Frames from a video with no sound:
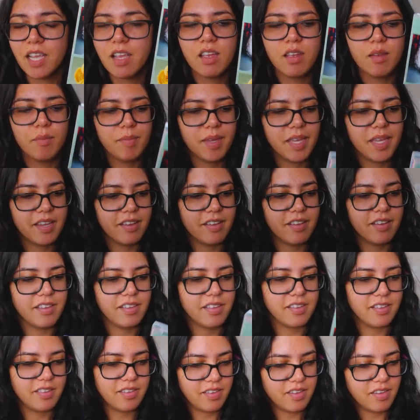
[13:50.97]

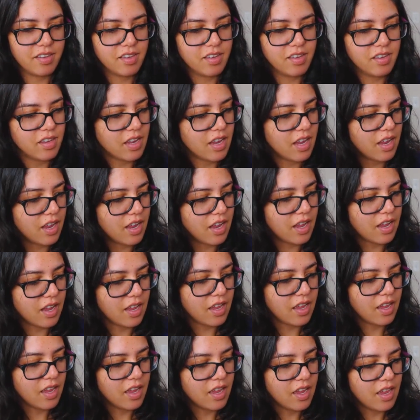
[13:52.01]
because
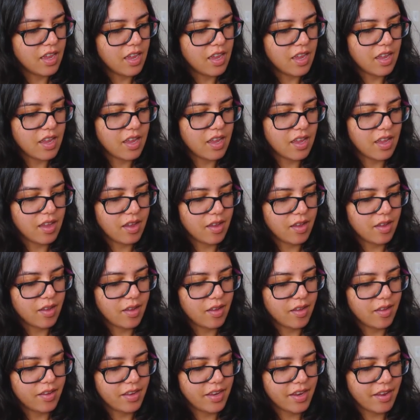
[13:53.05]

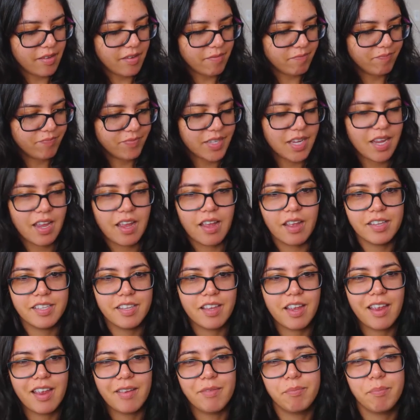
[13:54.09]
yeah,
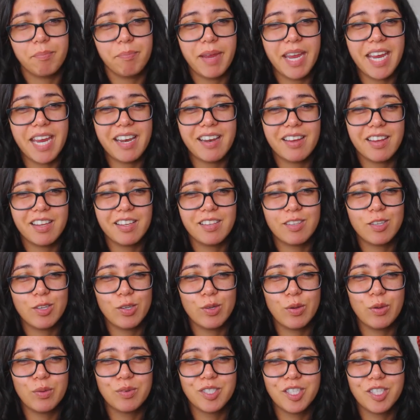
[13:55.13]
I made it
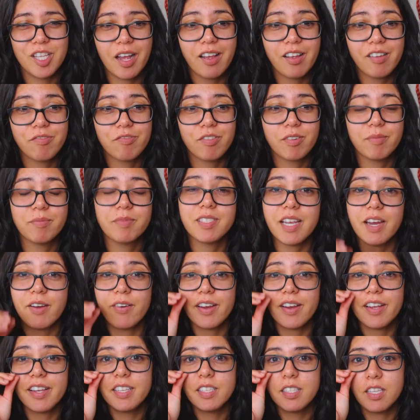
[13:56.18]
into Duck from
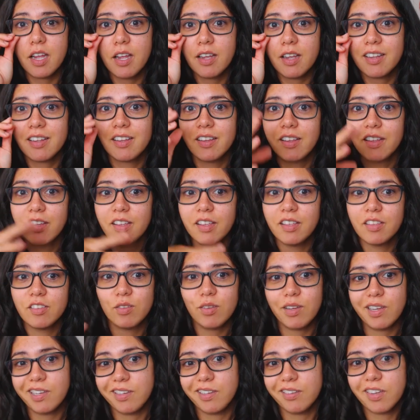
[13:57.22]
Sarah and Duck,
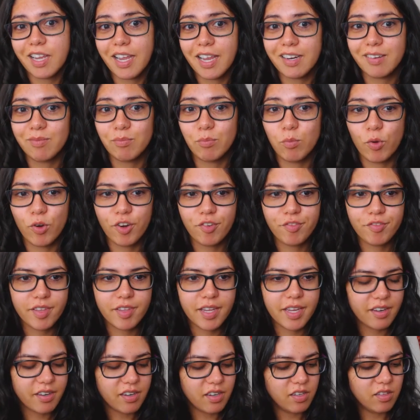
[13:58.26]
so I kind of morphed
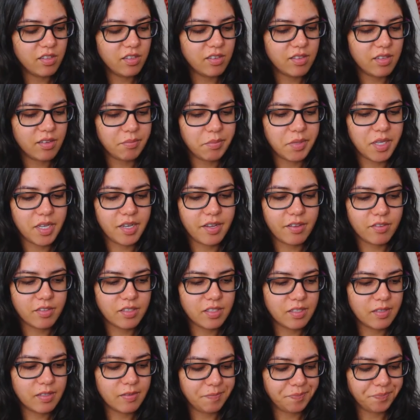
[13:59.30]
it into something
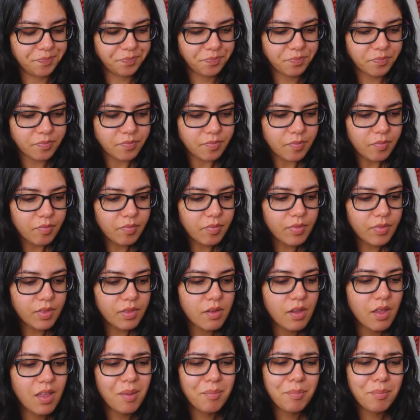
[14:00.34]
else.
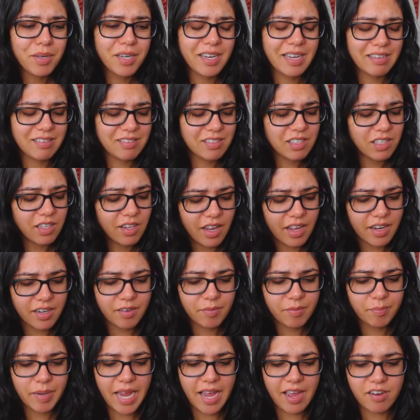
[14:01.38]
But it has a lot
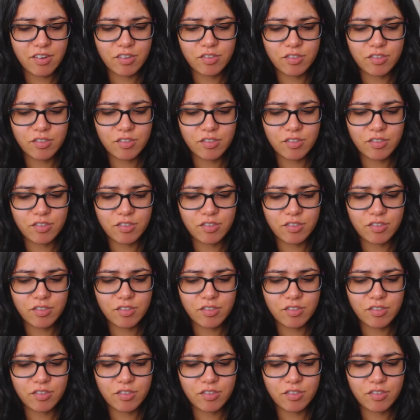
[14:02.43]
of patterns